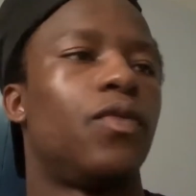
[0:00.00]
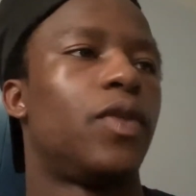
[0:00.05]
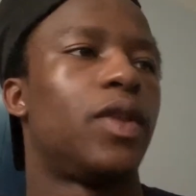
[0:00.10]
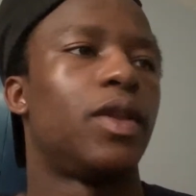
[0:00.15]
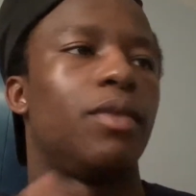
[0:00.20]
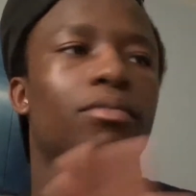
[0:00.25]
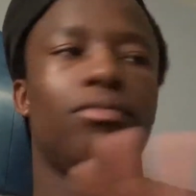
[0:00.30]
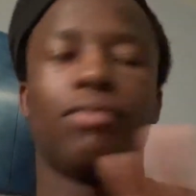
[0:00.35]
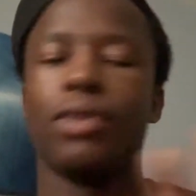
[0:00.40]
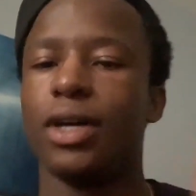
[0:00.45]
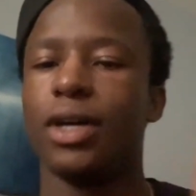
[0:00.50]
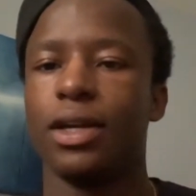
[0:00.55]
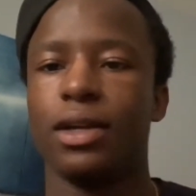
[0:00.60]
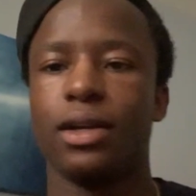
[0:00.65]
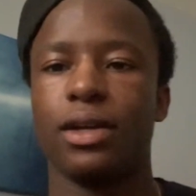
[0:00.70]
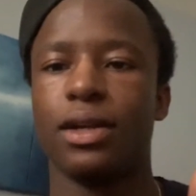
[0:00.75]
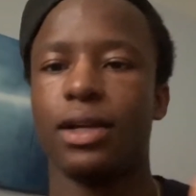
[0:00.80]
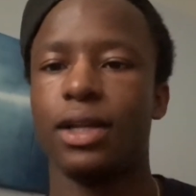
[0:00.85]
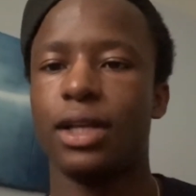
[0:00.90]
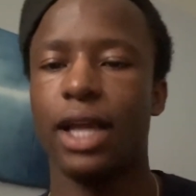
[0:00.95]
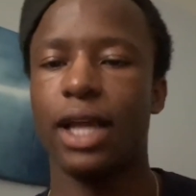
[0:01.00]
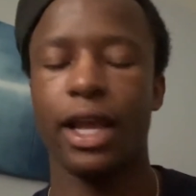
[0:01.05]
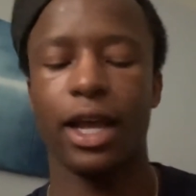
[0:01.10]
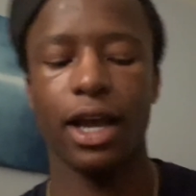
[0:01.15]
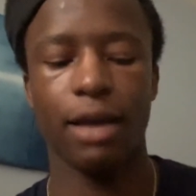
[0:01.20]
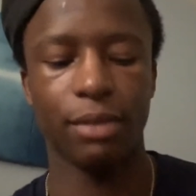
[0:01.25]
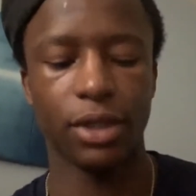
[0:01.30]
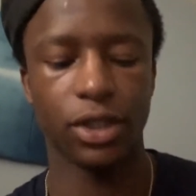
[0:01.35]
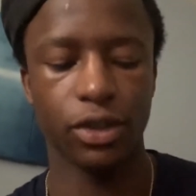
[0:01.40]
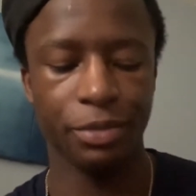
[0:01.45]
but it ain't
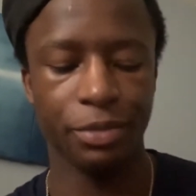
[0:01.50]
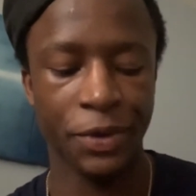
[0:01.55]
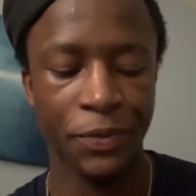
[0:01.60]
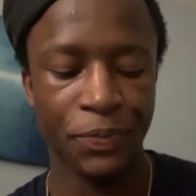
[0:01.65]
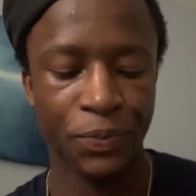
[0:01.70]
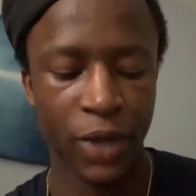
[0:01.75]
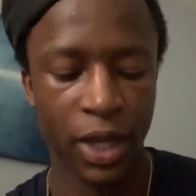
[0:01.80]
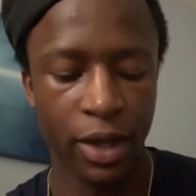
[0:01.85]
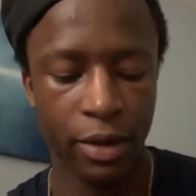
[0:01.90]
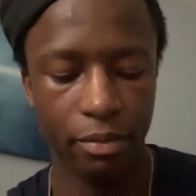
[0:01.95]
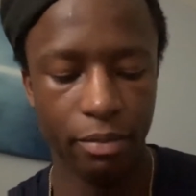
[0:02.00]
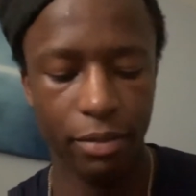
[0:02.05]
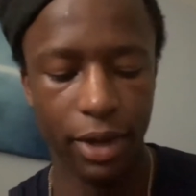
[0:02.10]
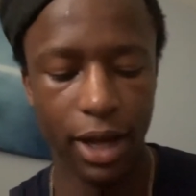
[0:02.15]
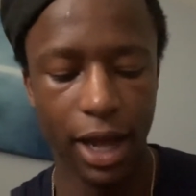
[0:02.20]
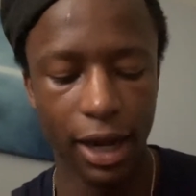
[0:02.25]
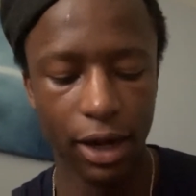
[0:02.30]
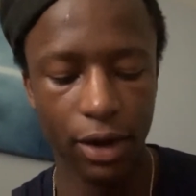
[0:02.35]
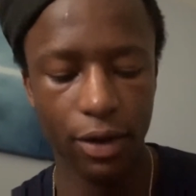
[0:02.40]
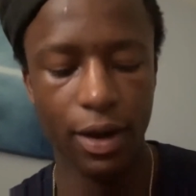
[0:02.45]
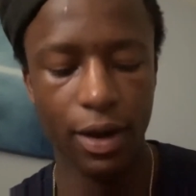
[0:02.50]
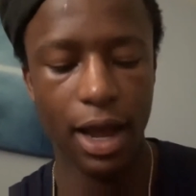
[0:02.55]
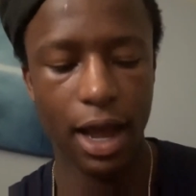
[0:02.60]
coming to me. But I know